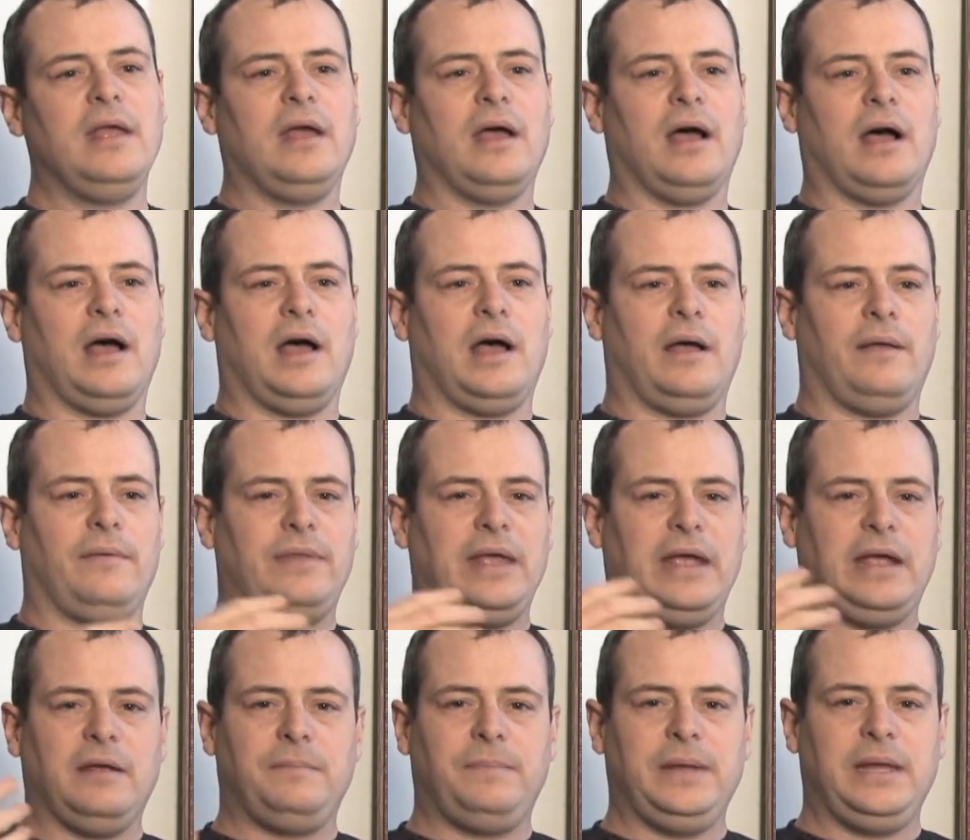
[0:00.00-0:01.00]
Uh, they
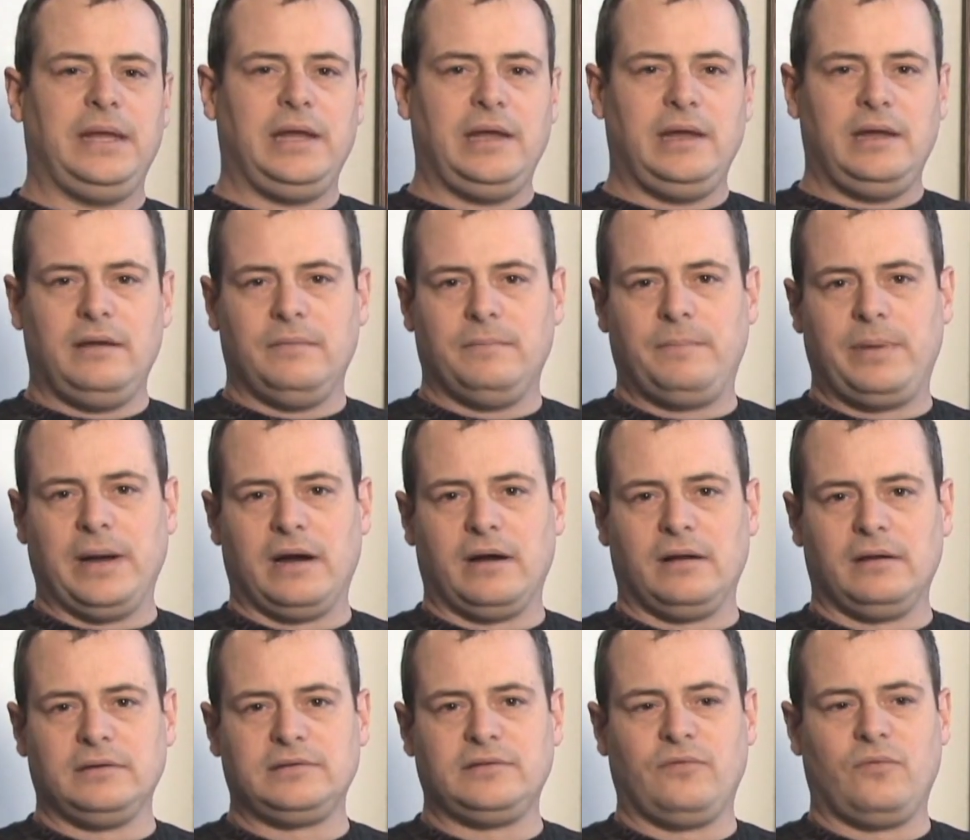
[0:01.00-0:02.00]
could be
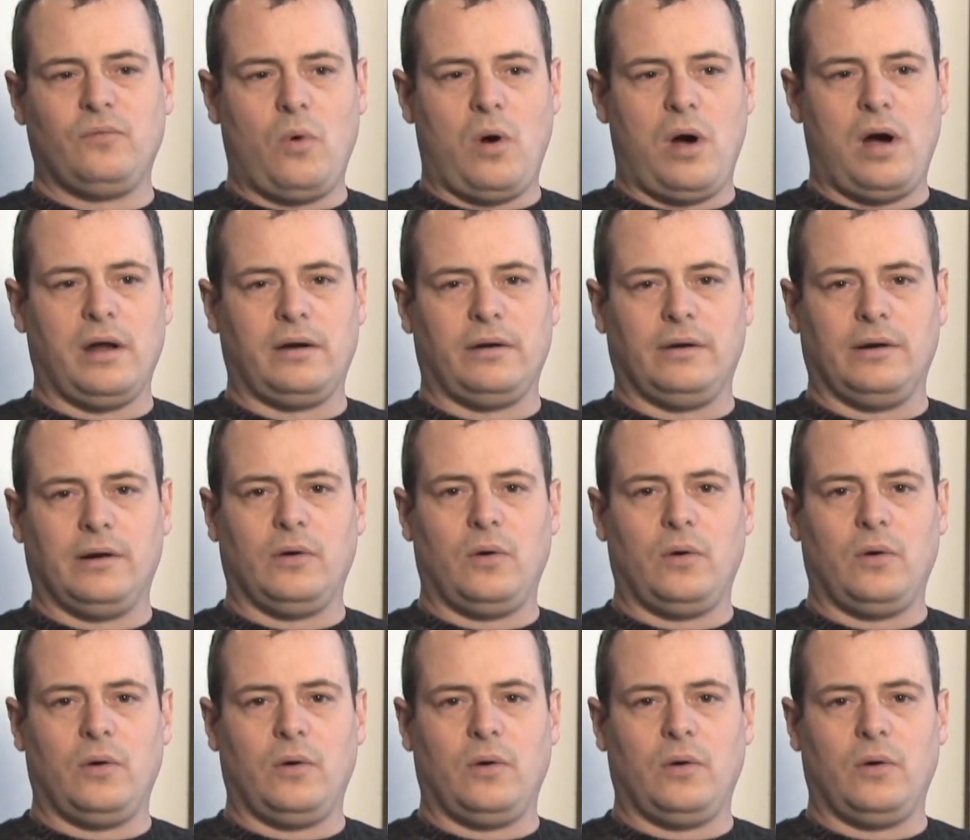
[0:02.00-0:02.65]
barrels of water